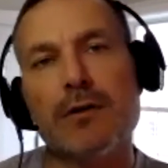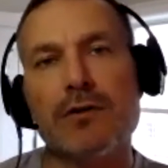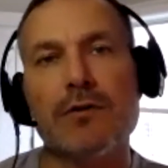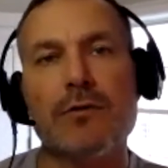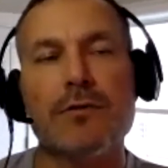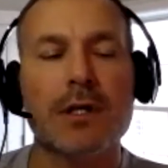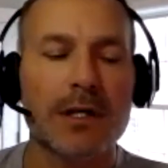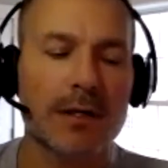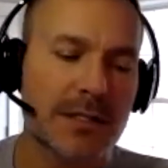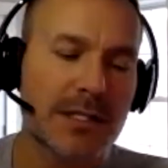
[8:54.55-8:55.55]
to
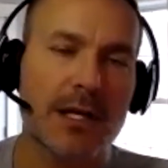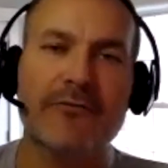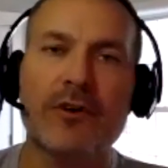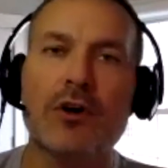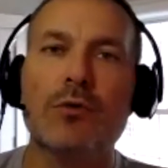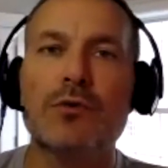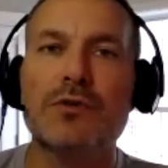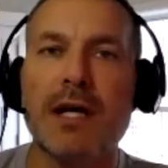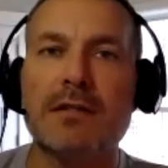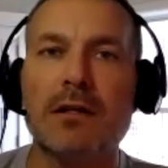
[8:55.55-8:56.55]
the CFO who's
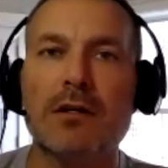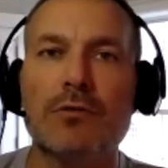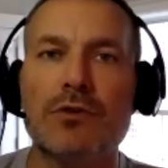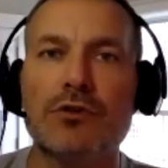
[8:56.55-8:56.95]
asking you